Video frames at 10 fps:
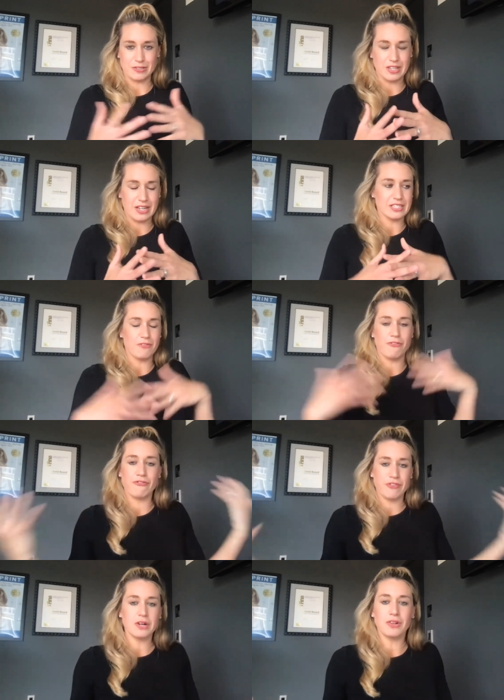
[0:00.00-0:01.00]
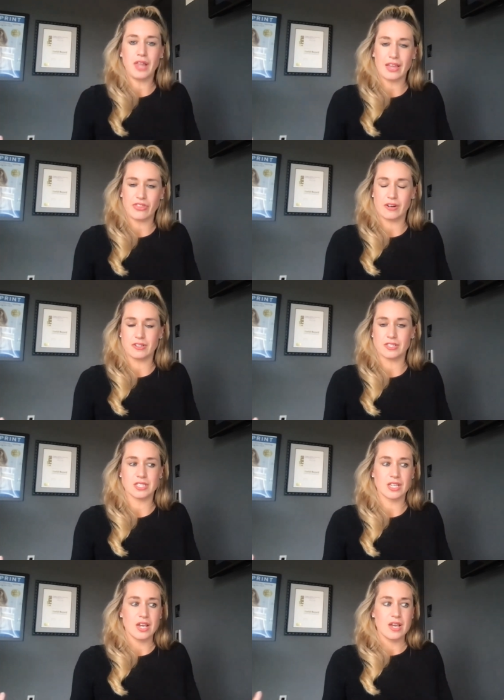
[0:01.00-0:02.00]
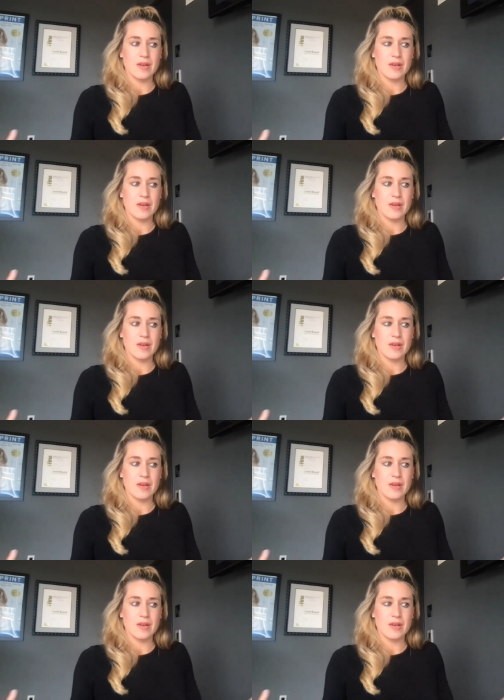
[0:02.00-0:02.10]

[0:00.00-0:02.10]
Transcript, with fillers: There's, it doesn't feel like there's